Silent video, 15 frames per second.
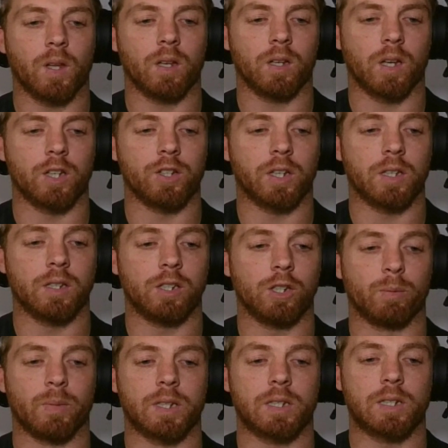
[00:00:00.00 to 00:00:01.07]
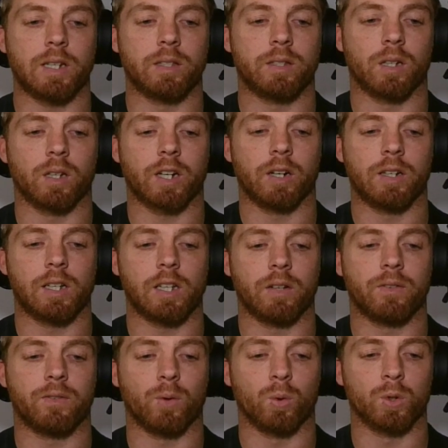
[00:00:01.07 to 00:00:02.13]
As you can see on my Slater, I currently have
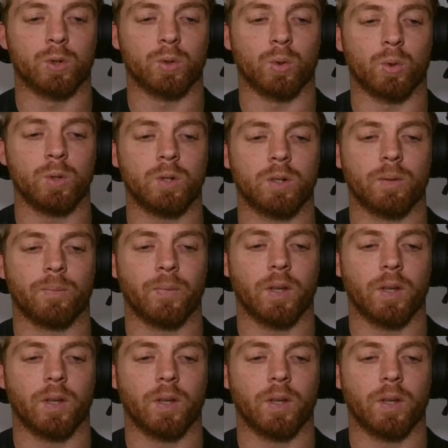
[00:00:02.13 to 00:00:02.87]
4 swords.